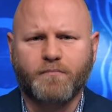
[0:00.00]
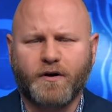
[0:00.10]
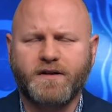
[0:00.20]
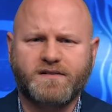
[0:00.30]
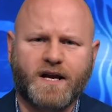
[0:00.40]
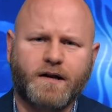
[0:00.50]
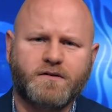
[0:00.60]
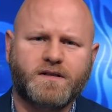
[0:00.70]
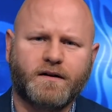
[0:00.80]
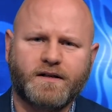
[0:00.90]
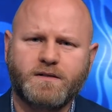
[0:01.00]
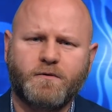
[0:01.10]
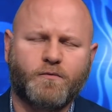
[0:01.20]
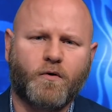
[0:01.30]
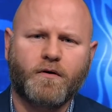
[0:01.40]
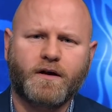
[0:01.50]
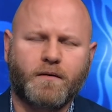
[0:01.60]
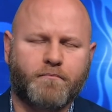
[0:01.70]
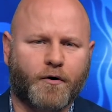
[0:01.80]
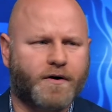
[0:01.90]
Bernie Sanders and Elizabeth Warren are going
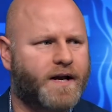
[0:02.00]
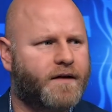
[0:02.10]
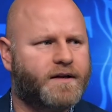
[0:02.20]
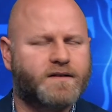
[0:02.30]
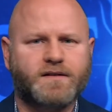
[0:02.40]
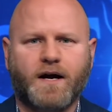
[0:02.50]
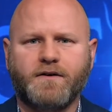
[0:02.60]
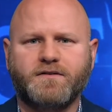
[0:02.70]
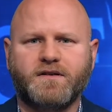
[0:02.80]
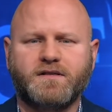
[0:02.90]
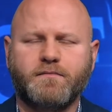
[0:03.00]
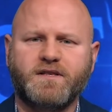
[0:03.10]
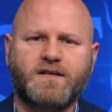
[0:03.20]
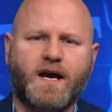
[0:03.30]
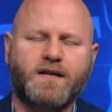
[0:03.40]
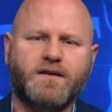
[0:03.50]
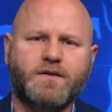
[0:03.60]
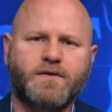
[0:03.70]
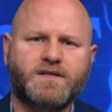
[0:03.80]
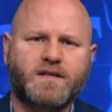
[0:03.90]
to burn down the entire system and tank the
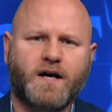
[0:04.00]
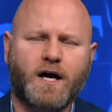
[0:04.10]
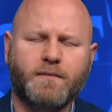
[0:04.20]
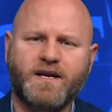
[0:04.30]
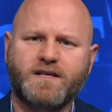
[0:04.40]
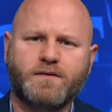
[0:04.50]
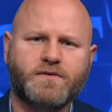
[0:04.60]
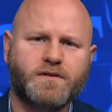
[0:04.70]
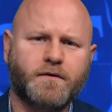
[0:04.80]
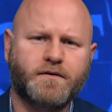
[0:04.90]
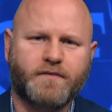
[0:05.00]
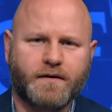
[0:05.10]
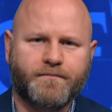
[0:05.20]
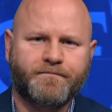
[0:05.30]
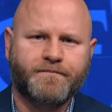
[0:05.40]
U.S. economy as a result of it.